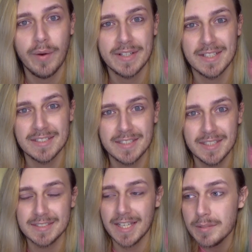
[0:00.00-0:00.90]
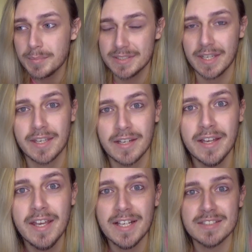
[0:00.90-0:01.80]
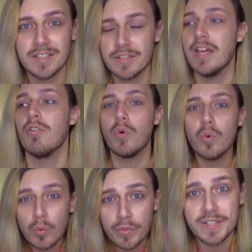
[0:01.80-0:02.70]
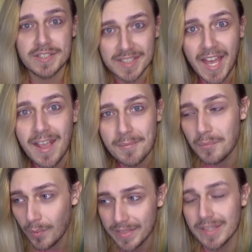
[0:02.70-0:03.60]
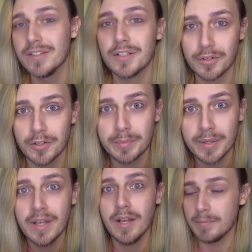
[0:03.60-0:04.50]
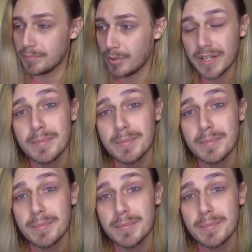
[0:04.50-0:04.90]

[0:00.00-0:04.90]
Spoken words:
identities in particular is that they're all the same within the group. Pretty